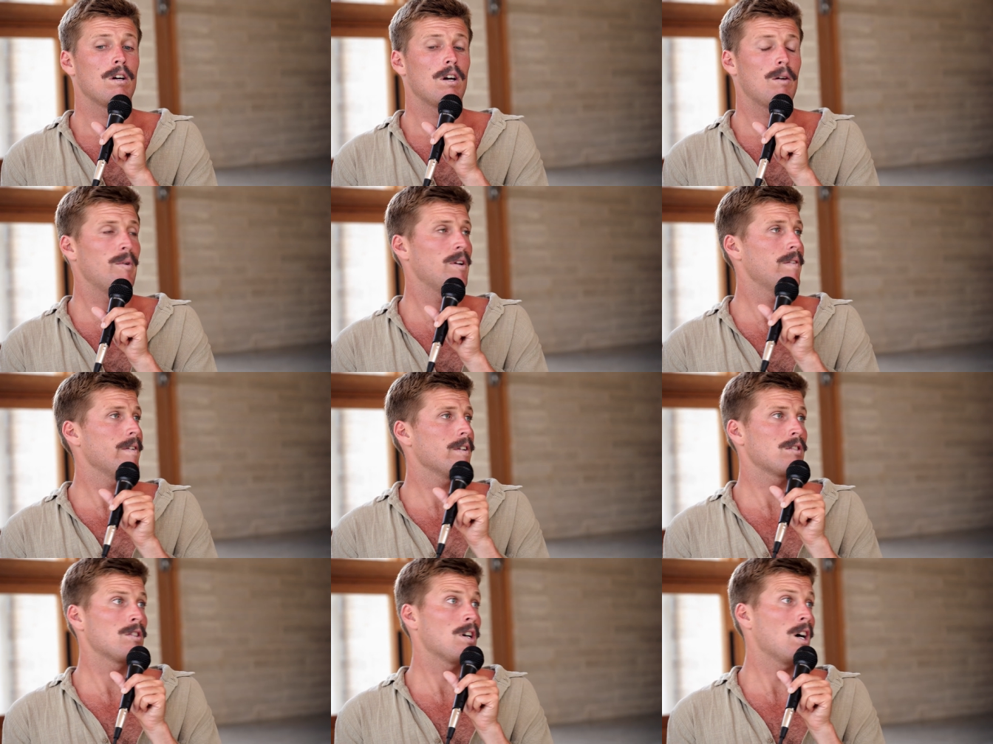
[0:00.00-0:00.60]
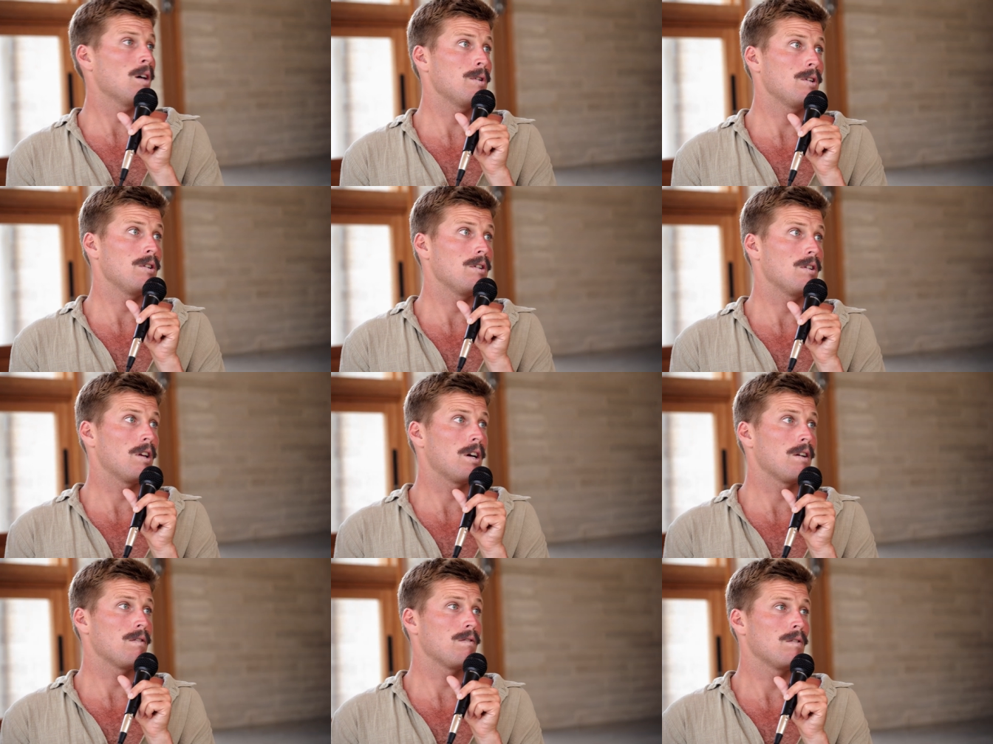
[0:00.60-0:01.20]
a bit of excitement in
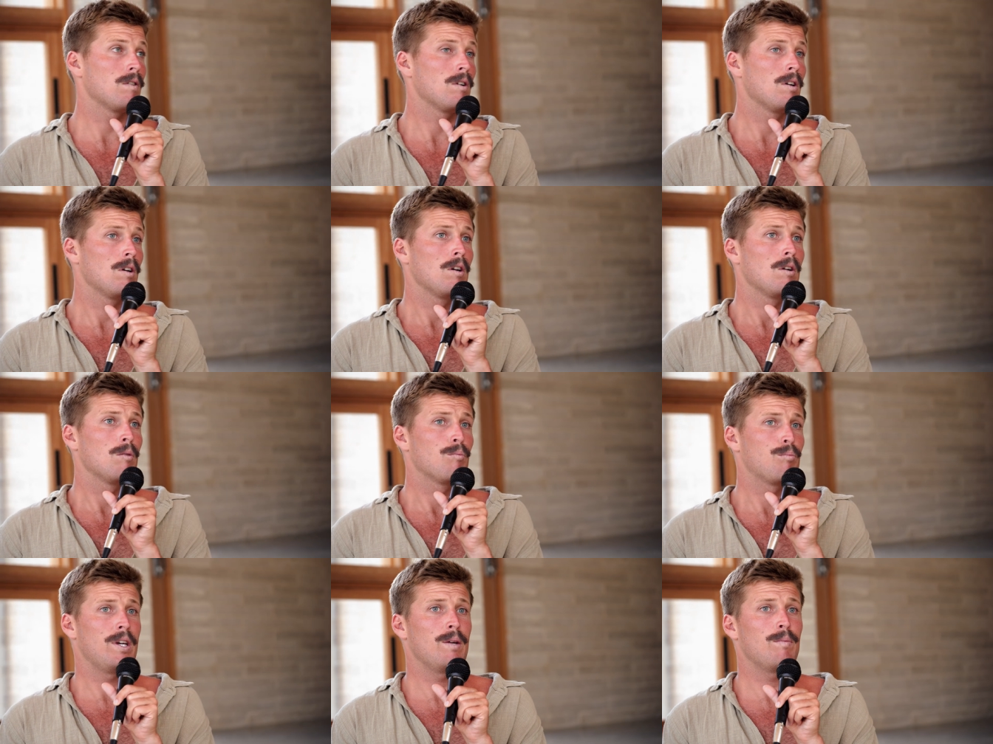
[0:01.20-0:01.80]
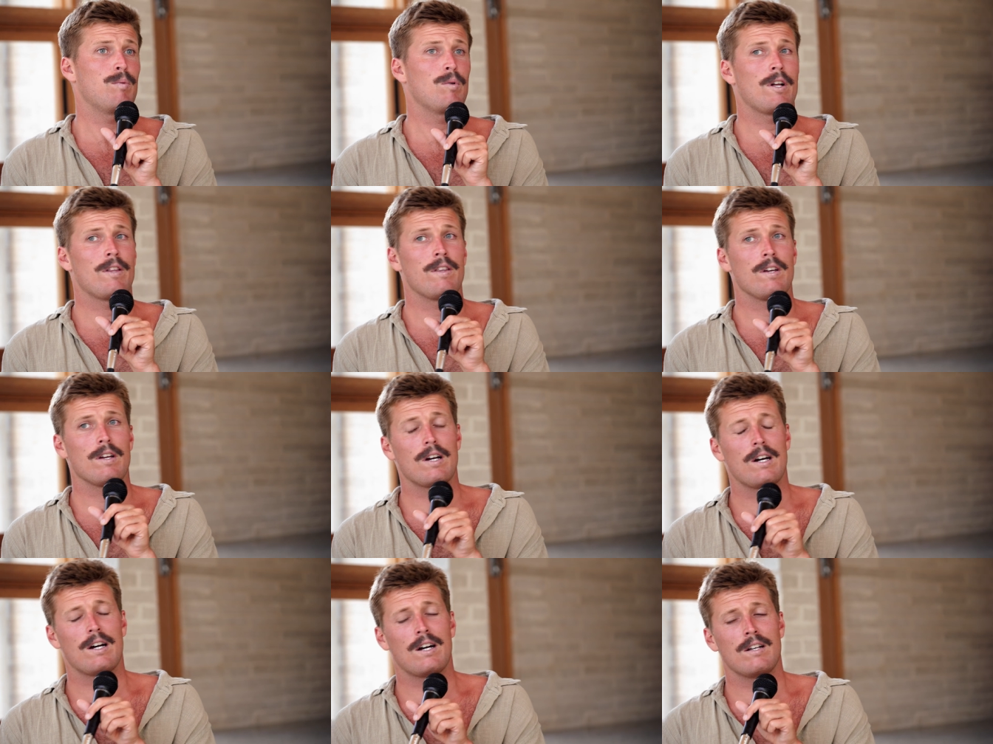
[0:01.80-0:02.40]
your life yeah people i
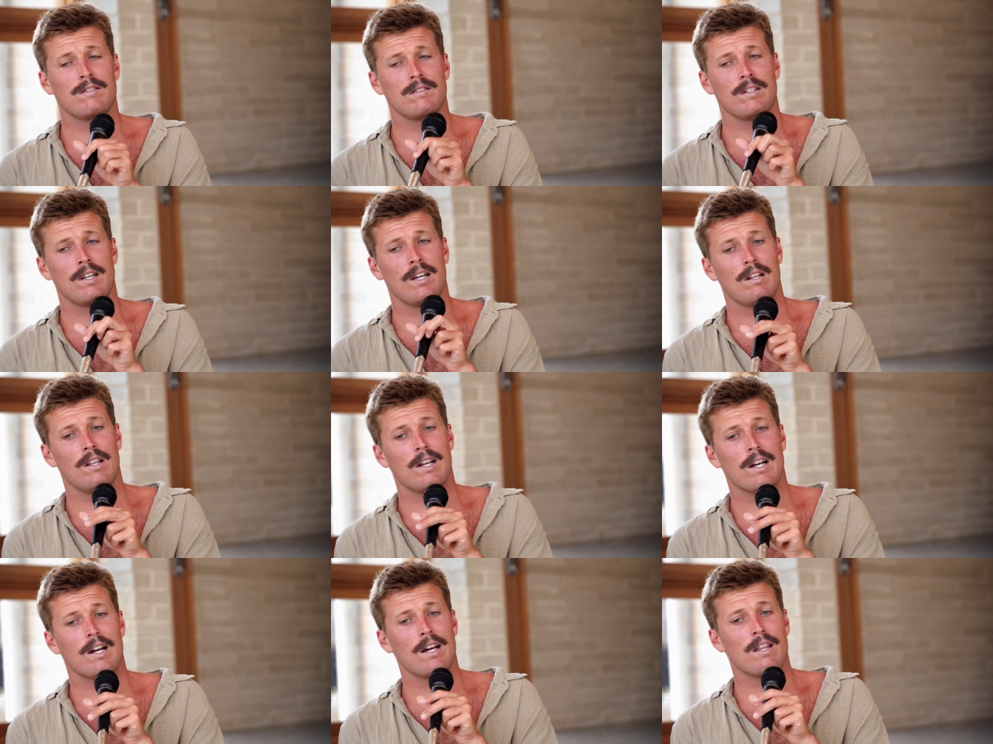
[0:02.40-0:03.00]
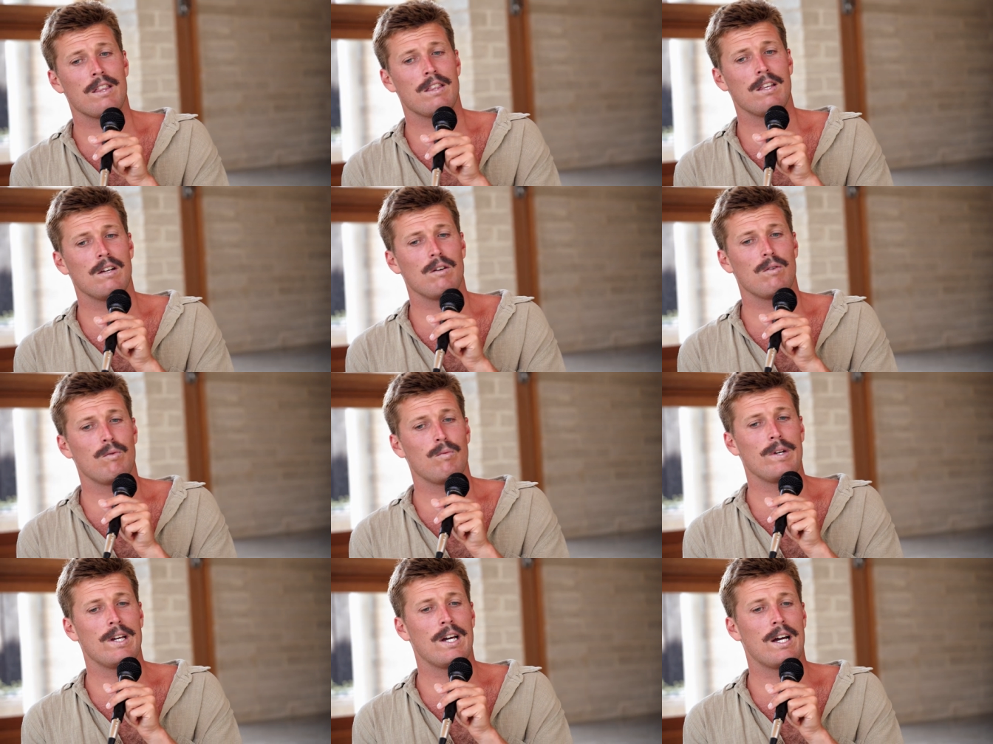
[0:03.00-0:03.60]
think are scared like i think
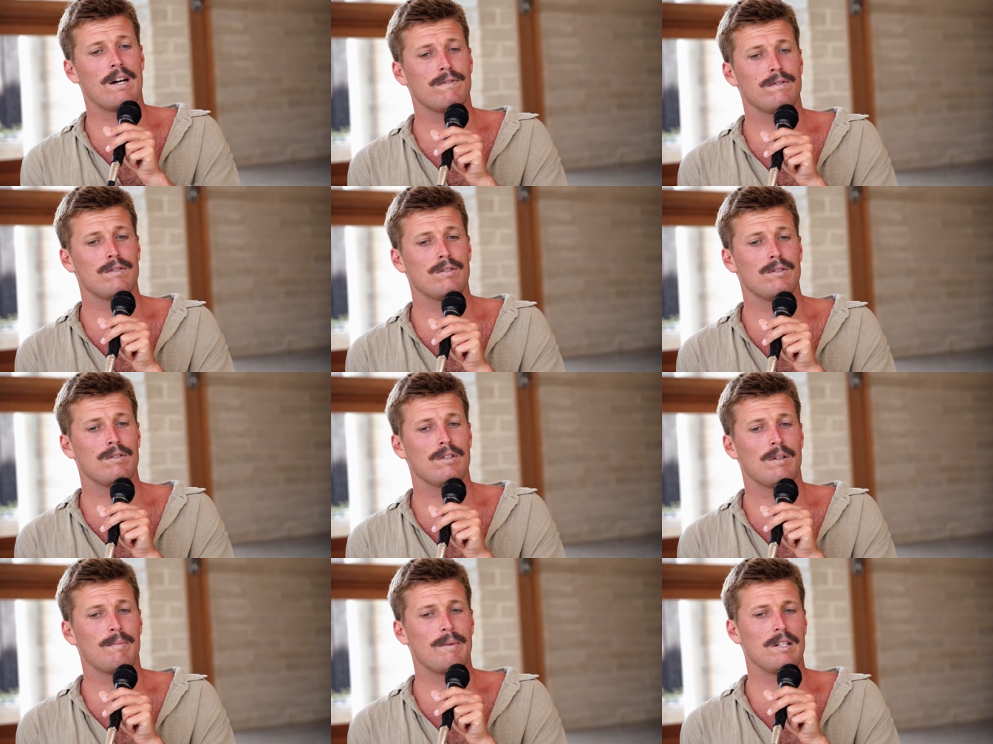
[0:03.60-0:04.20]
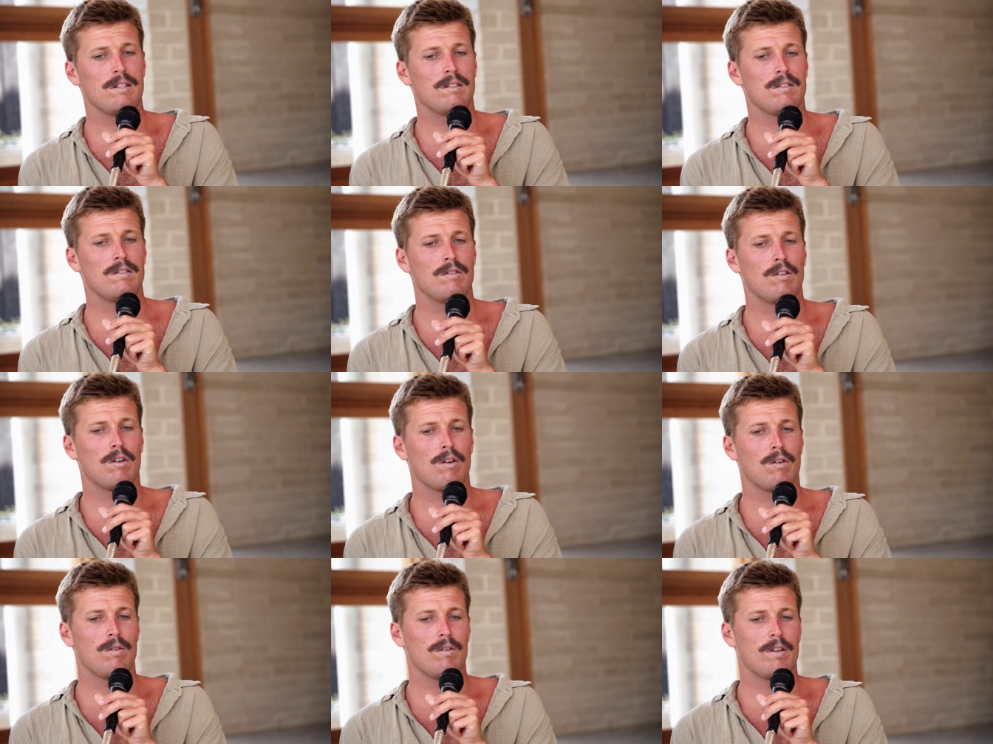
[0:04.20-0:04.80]
we have to i mean
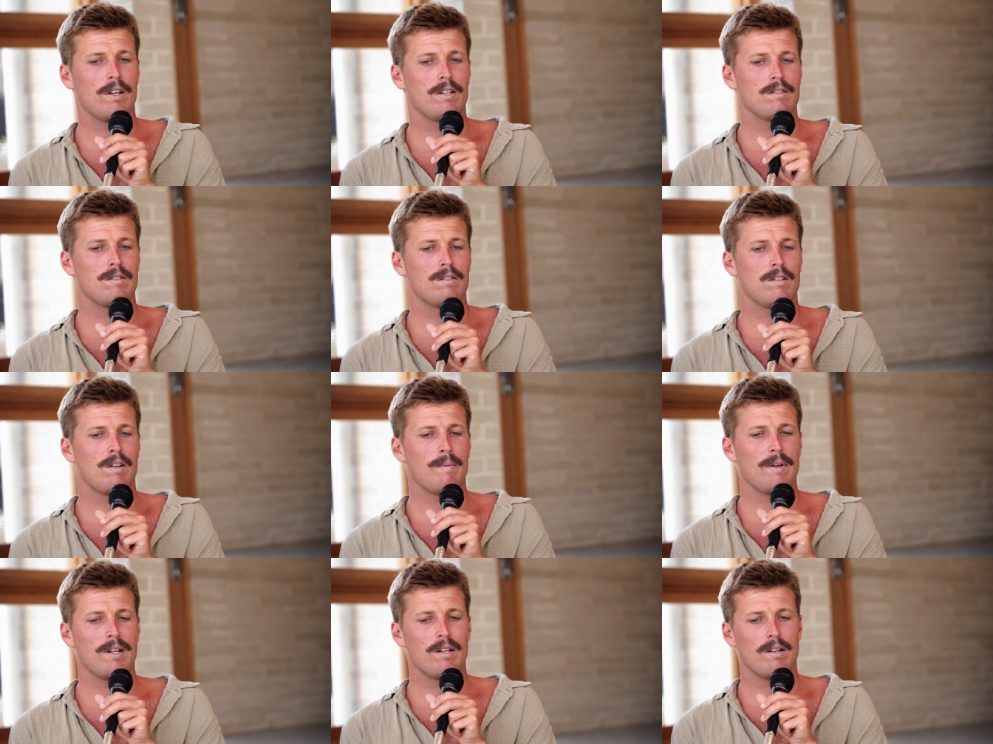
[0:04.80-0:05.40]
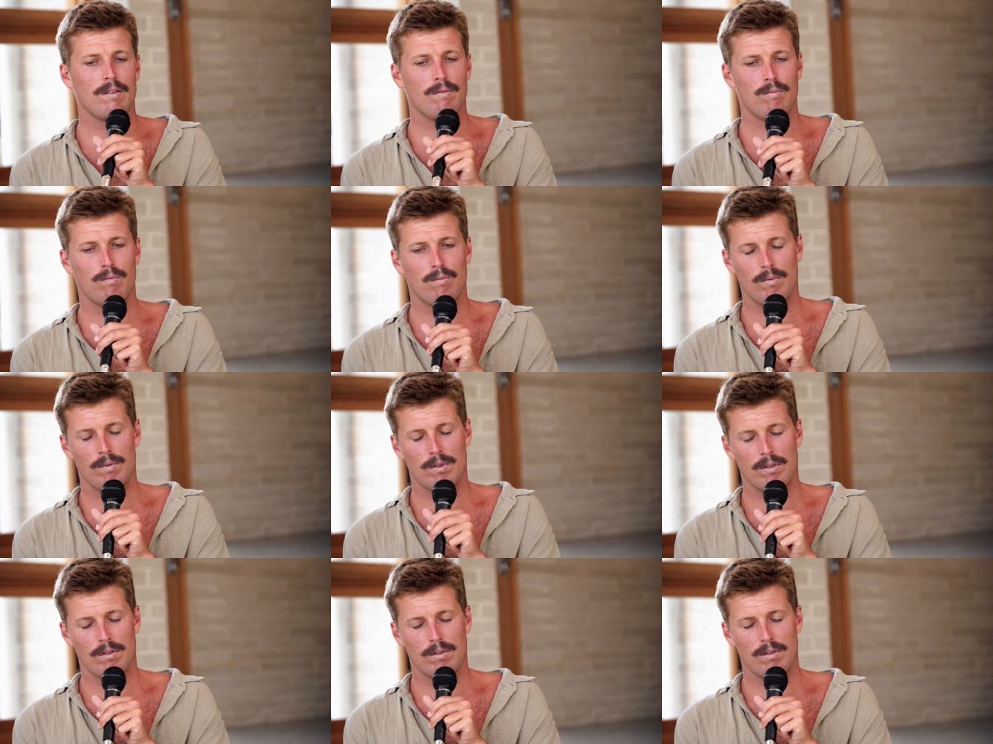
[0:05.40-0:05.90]
not all, there's i mean